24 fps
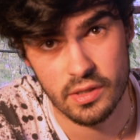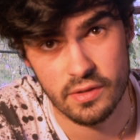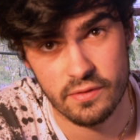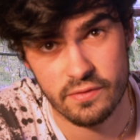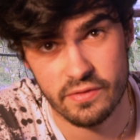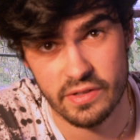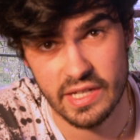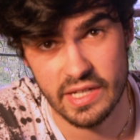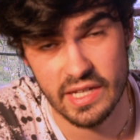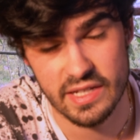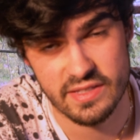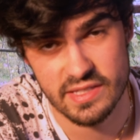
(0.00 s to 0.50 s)

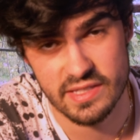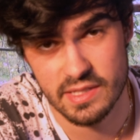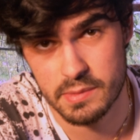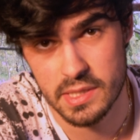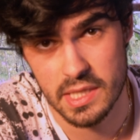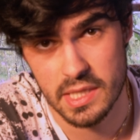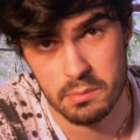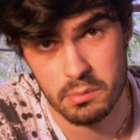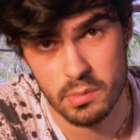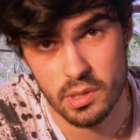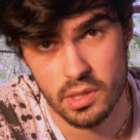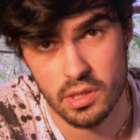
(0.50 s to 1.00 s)
Forget
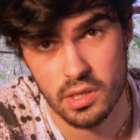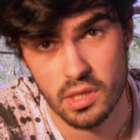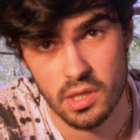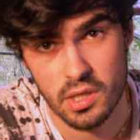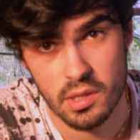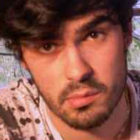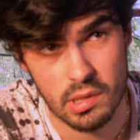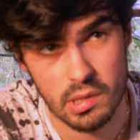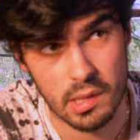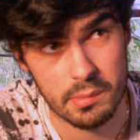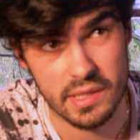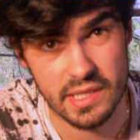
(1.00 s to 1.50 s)
September,
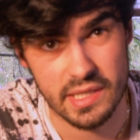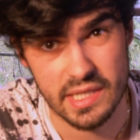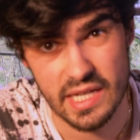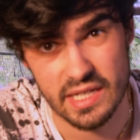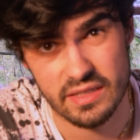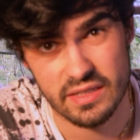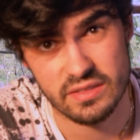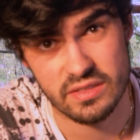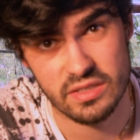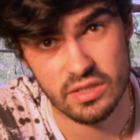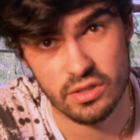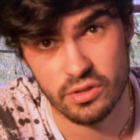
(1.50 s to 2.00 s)
probably
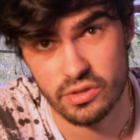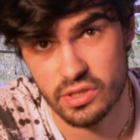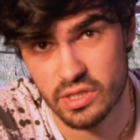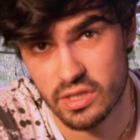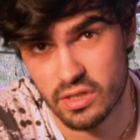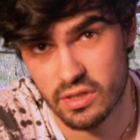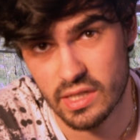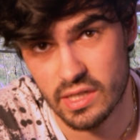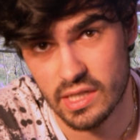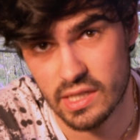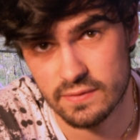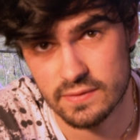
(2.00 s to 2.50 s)
next year or the
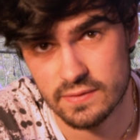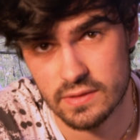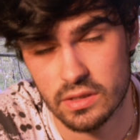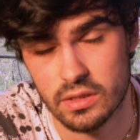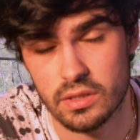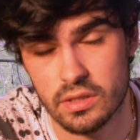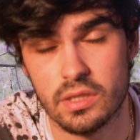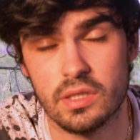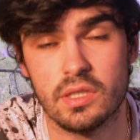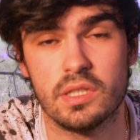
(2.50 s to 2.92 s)
year after.